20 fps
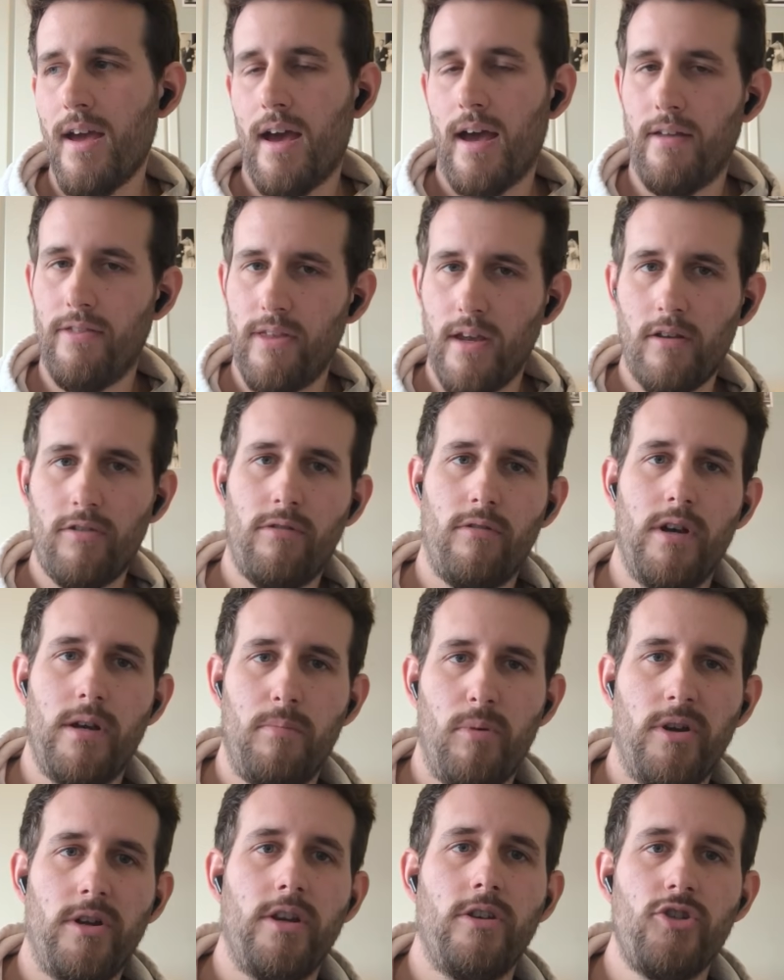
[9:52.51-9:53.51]
I think
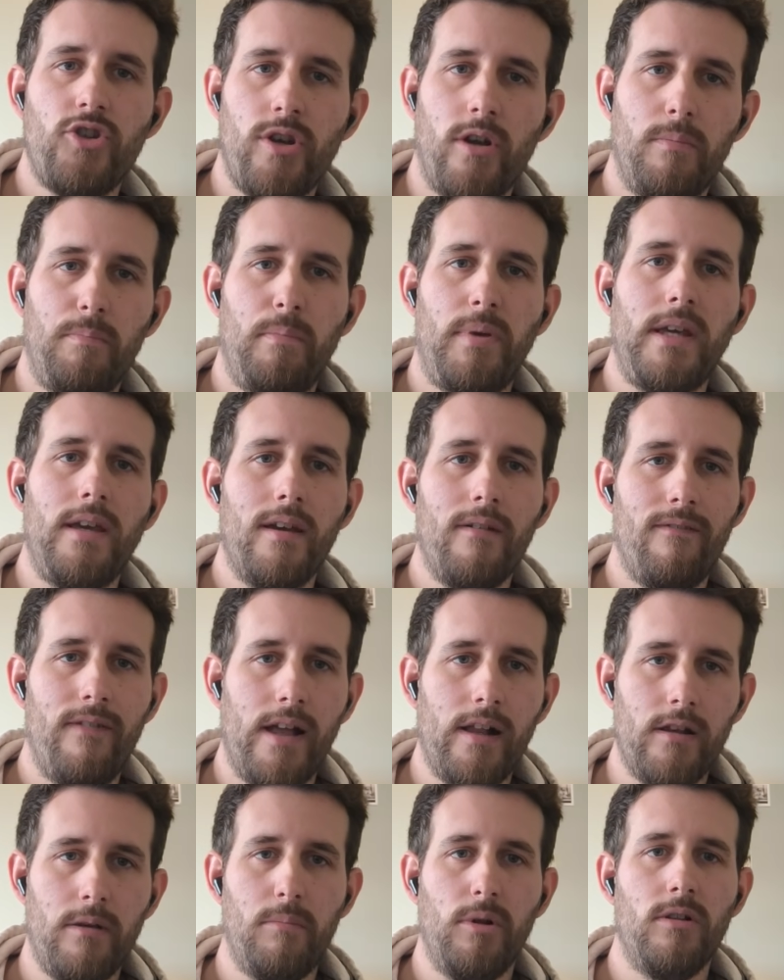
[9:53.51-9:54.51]
3D printing should be
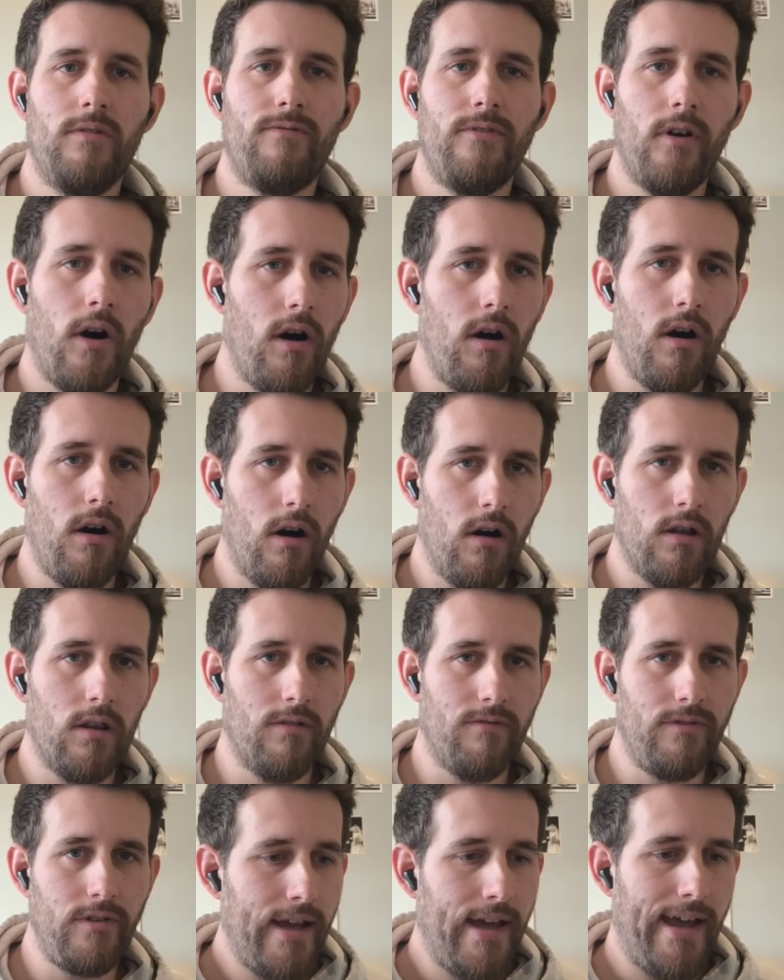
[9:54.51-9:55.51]
available for
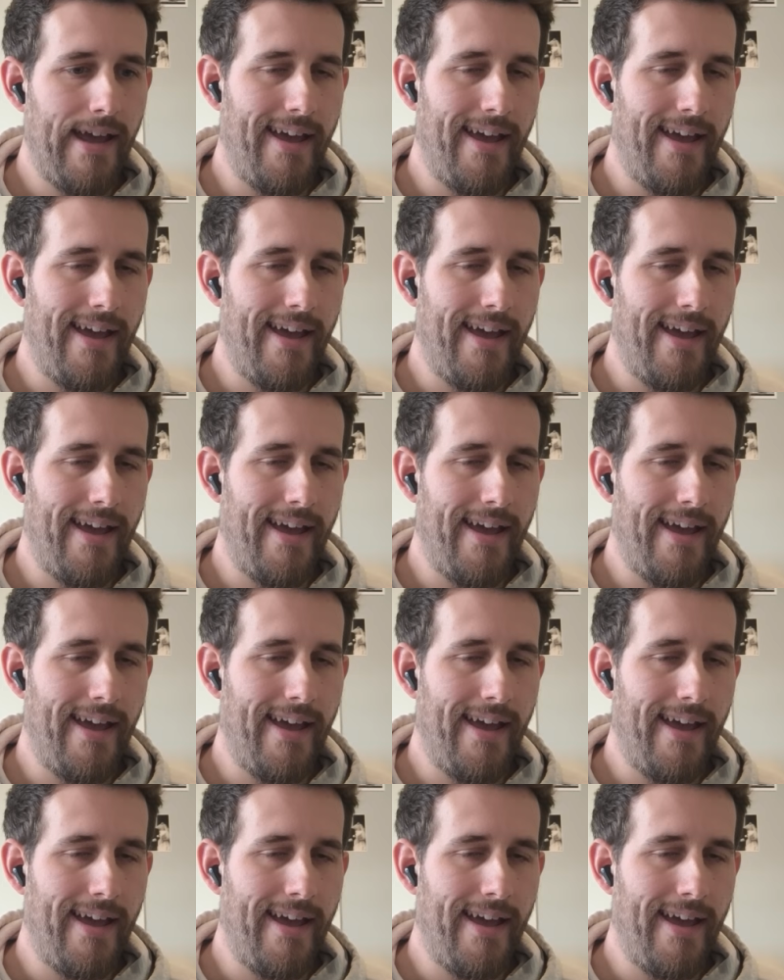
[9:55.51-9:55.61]
all of you.